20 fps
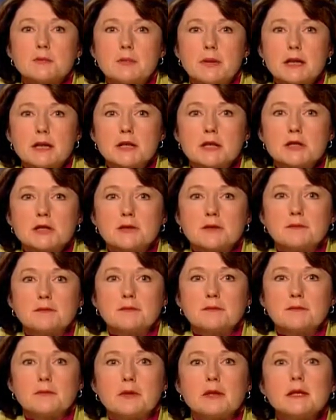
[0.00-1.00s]
a patient.
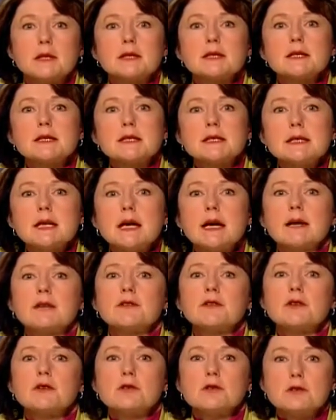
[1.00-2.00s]

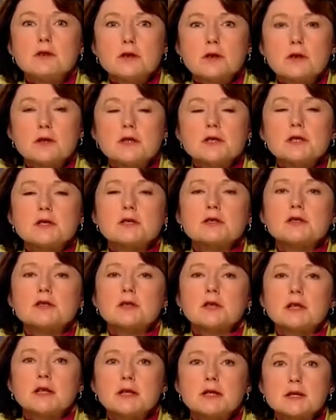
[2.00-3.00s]
Instead, the nurse
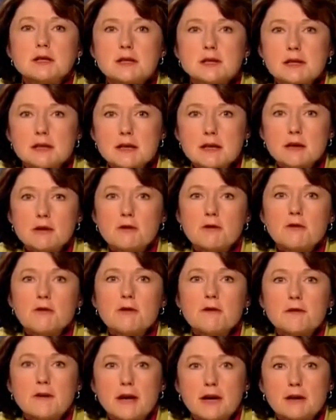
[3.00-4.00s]
should consider
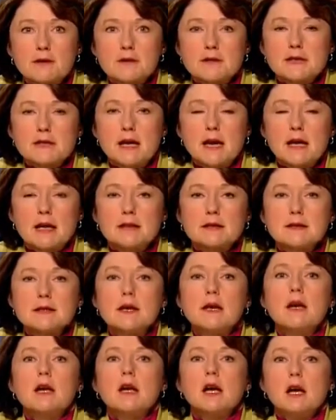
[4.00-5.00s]
the vital signs
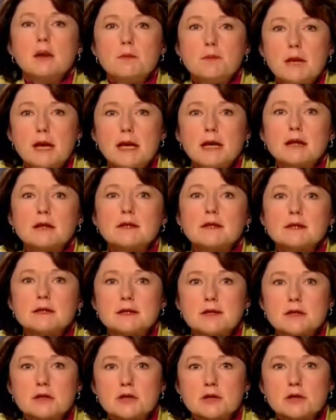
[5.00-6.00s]
and make a
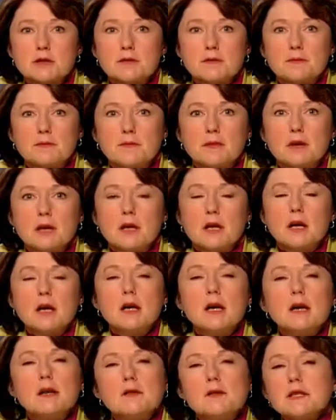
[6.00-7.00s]
decision.
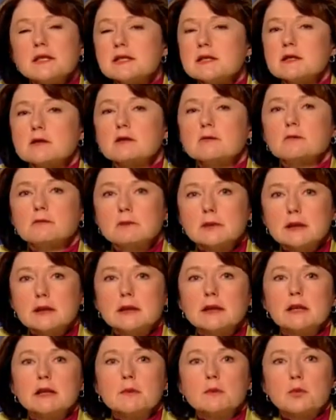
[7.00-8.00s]
This is a
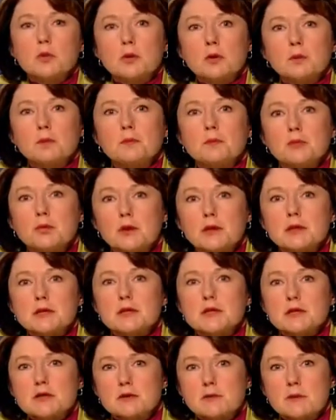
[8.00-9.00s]
really important point to
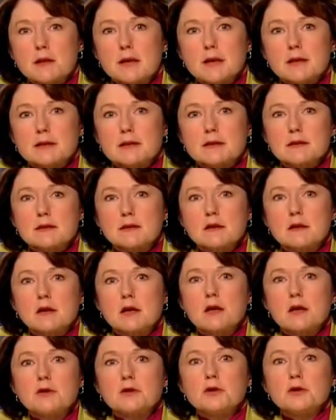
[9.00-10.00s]
stress.
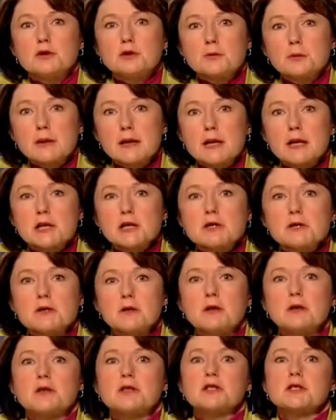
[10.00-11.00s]
The triage
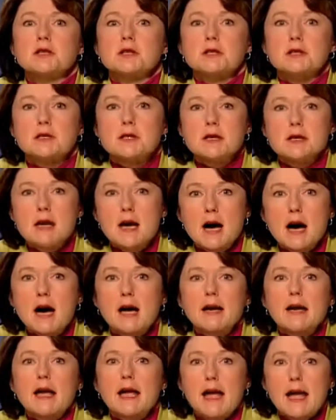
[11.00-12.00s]
nurse does
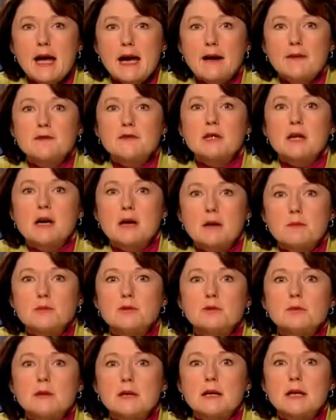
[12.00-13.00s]
not have to
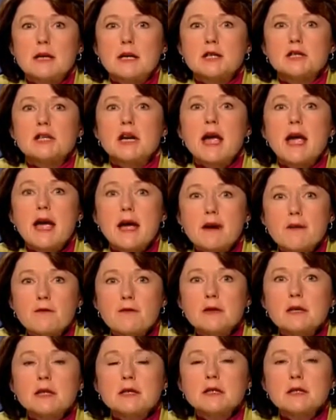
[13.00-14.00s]
up-triage
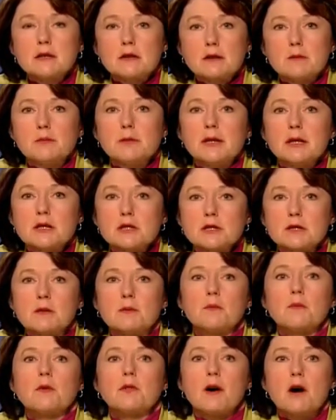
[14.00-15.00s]
every adult
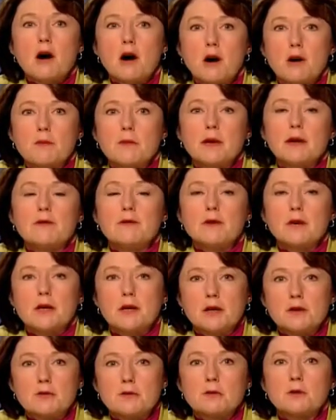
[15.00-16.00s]
patient with a heart rate of
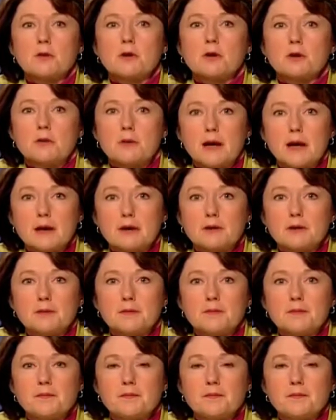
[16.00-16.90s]
100 or greater.